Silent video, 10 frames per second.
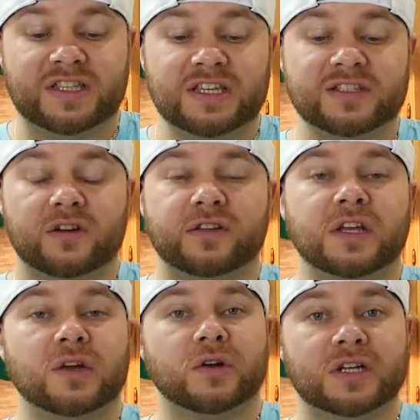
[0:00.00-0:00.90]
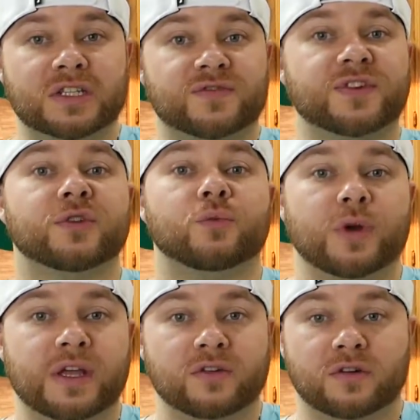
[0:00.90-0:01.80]
These are the ingredients for the
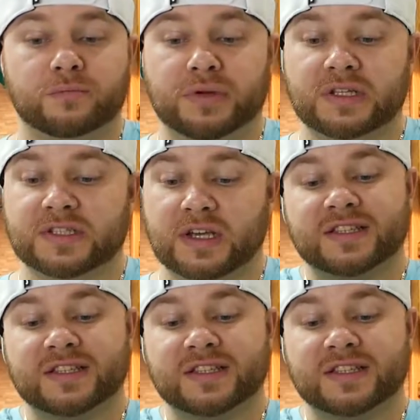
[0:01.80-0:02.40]
regular pizza.